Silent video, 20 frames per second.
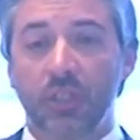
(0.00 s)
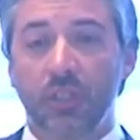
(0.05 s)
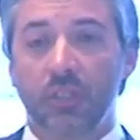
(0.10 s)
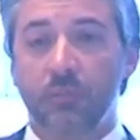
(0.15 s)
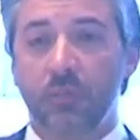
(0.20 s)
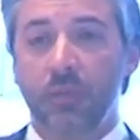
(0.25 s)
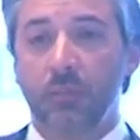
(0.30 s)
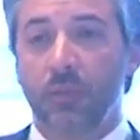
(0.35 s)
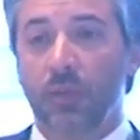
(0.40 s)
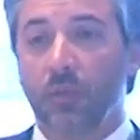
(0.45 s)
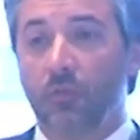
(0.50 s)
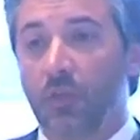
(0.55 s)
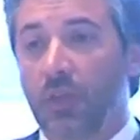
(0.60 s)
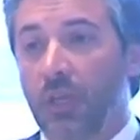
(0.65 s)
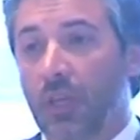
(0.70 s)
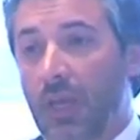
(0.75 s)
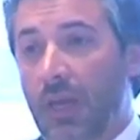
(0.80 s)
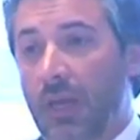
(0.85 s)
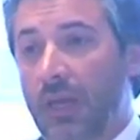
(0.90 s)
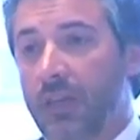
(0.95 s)
that people
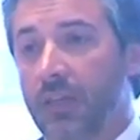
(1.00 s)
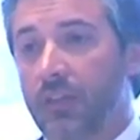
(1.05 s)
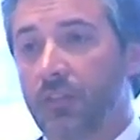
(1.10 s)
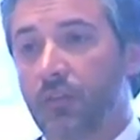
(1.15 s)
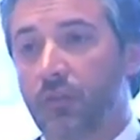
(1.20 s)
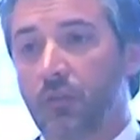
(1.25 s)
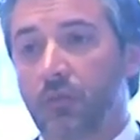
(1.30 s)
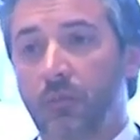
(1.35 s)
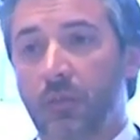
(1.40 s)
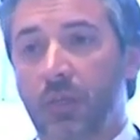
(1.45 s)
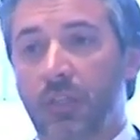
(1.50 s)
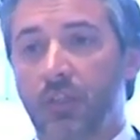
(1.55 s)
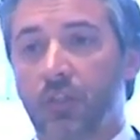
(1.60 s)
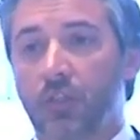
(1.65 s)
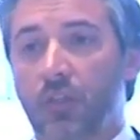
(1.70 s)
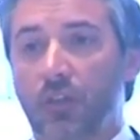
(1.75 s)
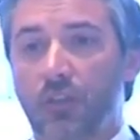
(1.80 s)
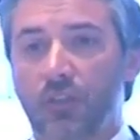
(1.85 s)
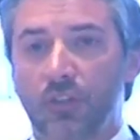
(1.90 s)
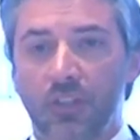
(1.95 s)
rely too
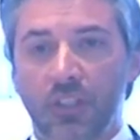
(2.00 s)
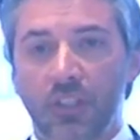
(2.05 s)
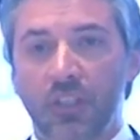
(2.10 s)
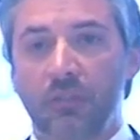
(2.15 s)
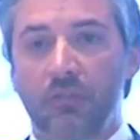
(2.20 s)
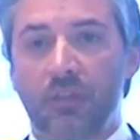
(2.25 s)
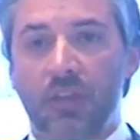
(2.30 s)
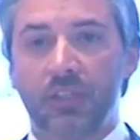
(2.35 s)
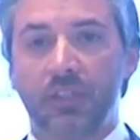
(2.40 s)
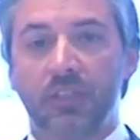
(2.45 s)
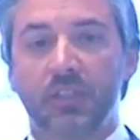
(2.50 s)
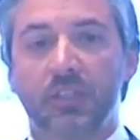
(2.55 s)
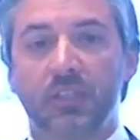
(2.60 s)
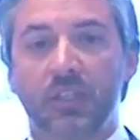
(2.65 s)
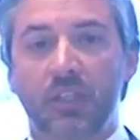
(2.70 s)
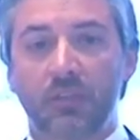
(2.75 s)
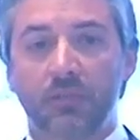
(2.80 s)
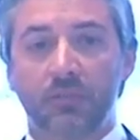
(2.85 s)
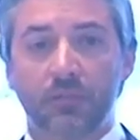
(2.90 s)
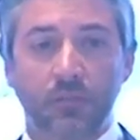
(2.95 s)
much on the device
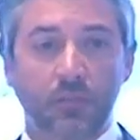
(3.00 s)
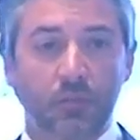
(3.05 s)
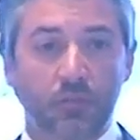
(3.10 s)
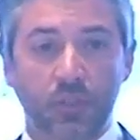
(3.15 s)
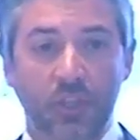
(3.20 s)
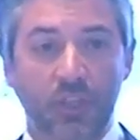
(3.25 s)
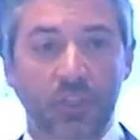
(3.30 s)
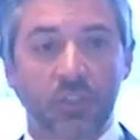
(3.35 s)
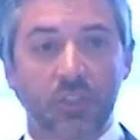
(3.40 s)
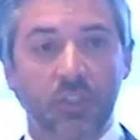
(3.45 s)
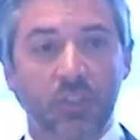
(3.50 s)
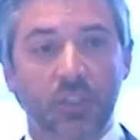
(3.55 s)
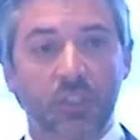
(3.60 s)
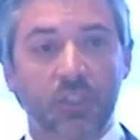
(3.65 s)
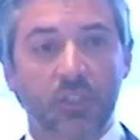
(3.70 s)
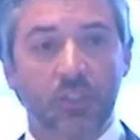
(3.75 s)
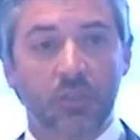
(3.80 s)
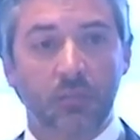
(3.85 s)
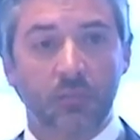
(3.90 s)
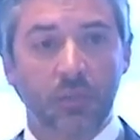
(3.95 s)
itself to change the
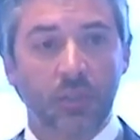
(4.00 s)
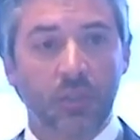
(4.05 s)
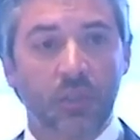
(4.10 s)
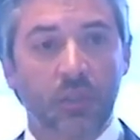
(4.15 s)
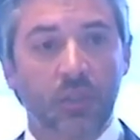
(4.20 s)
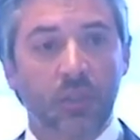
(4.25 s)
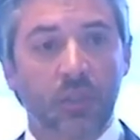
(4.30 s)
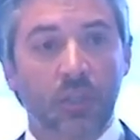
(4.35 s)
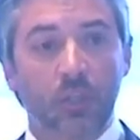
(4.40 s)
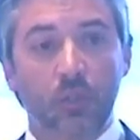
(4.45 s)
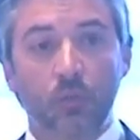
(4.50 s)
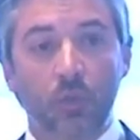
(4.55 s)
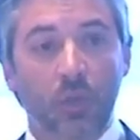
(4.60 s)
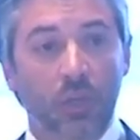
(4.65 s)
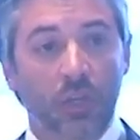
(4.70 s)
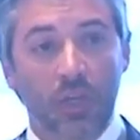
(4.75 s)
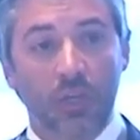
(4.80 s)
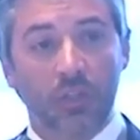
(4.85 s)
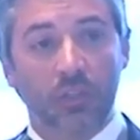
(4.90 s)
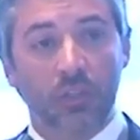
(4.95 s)
system. It
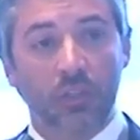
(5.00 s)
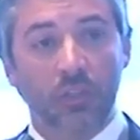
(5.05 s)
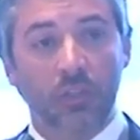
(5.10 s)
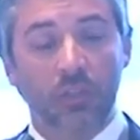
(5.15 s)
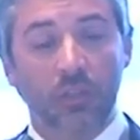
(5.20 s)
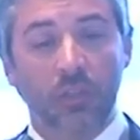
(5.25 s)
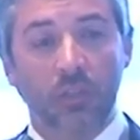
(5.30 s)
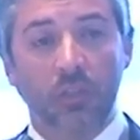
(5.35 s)
will not.